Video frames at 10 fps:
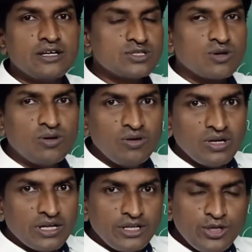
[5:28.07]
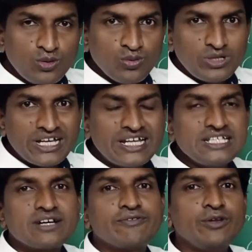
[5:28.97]
So due to decrease
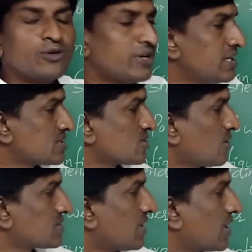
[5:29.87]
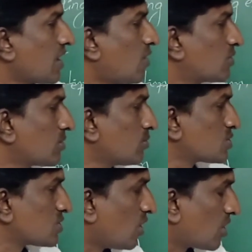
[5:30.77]
of nucleus charge on
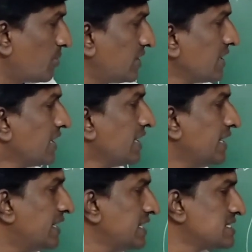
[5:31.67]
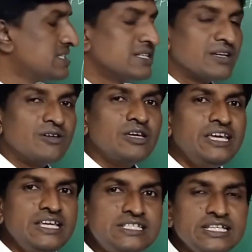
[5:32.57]
outermost orbit, it is
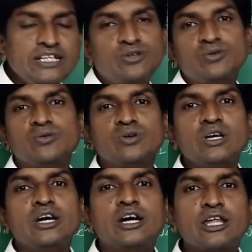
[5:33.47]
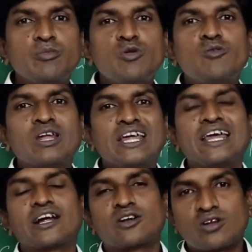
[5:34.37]
easy to remove one
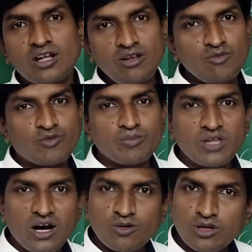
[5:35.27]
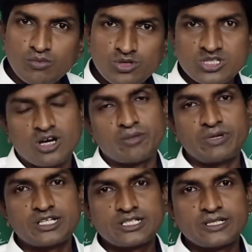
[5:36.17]
electron from the outermost
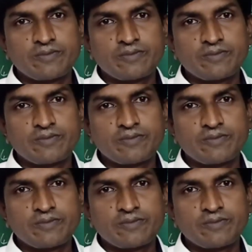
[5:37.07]
orbit.